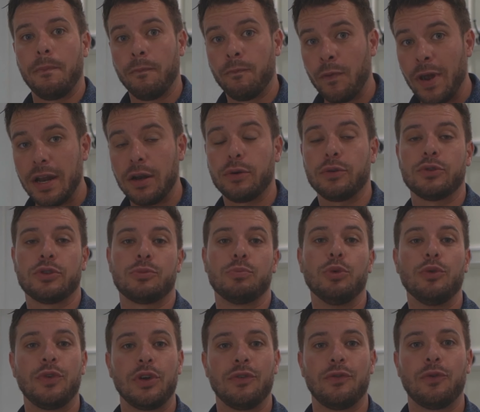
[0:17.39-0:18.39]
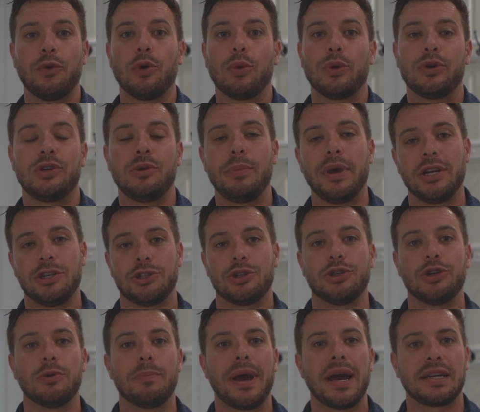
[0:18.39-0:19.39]
rentals moving forward to make
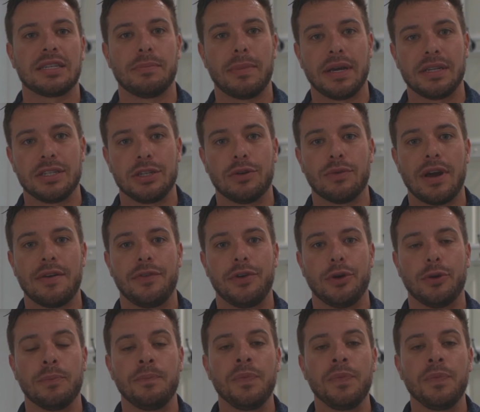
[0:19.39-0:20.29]
sure you're maximizing your revenue.